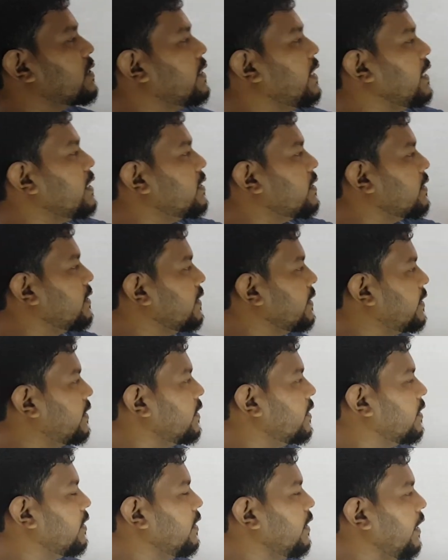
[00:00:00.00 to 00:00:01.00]
this
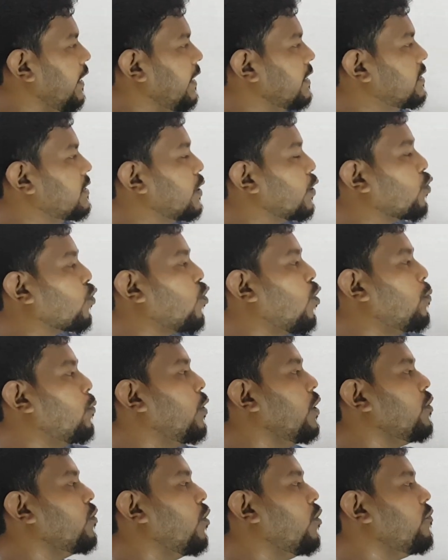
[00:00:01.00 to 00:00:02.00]
region is the
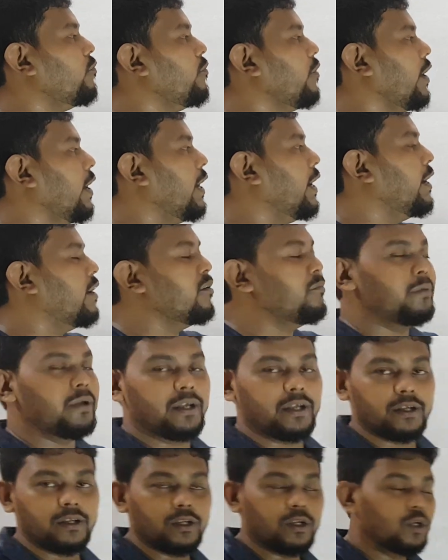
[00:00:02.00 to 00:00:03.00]
common of A and
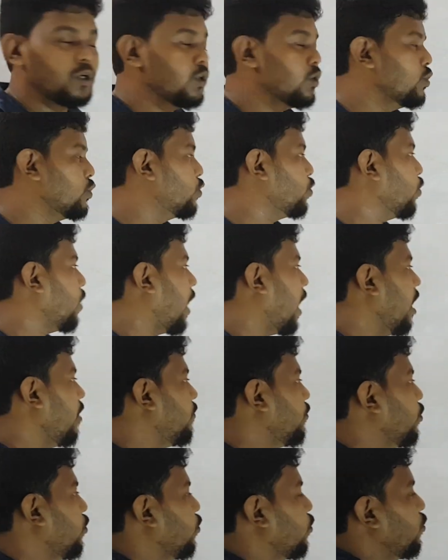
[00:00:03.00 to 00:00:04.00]
B. So, I
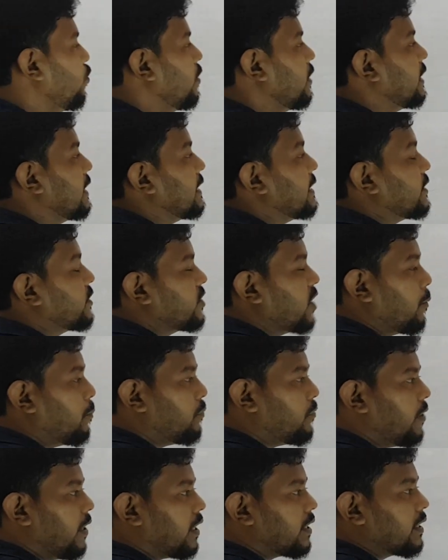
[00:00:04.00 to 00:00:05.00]
have to
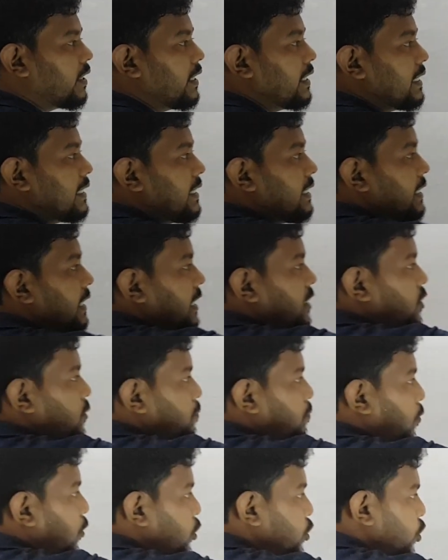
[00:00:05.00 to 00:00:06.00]
subtract this
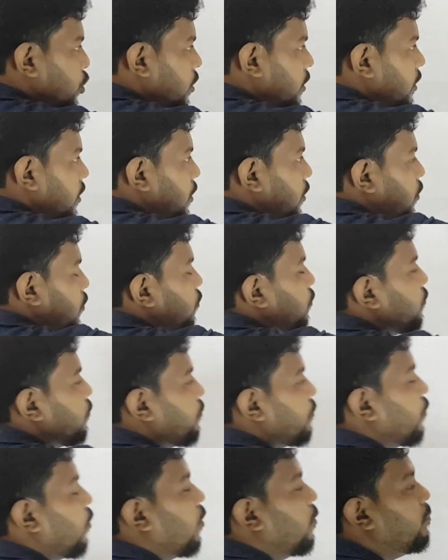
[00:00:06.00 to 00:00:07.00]
portion
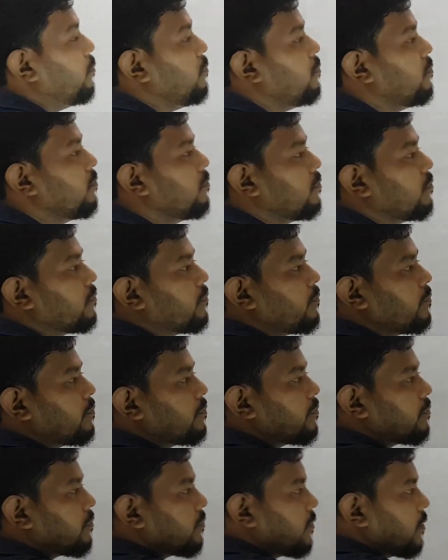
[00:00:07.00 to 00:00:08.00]
from
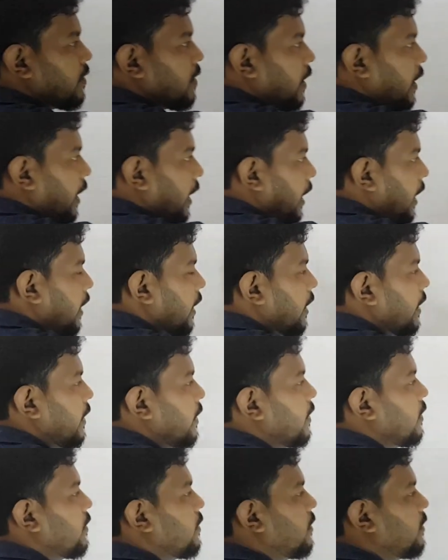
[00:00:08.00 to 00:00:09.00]

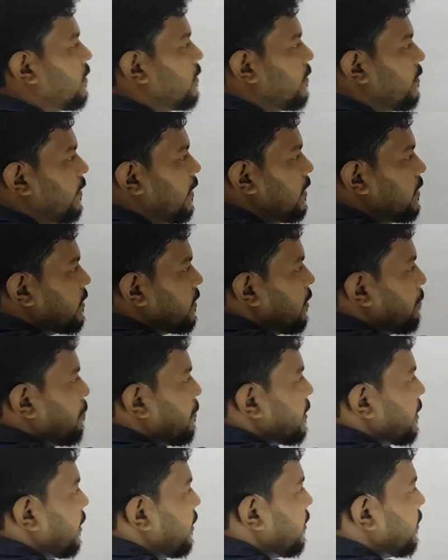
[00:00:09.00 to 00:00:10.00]
A. This
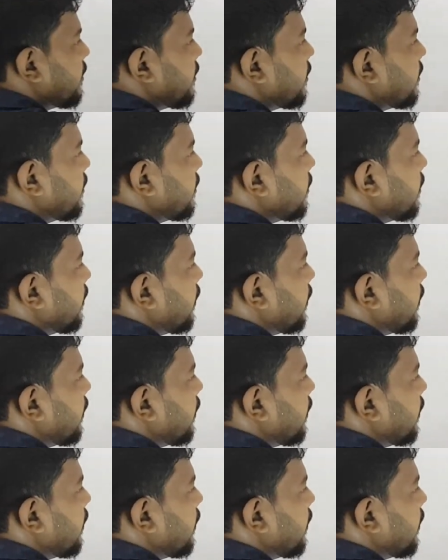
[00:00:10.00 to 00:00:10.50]
represents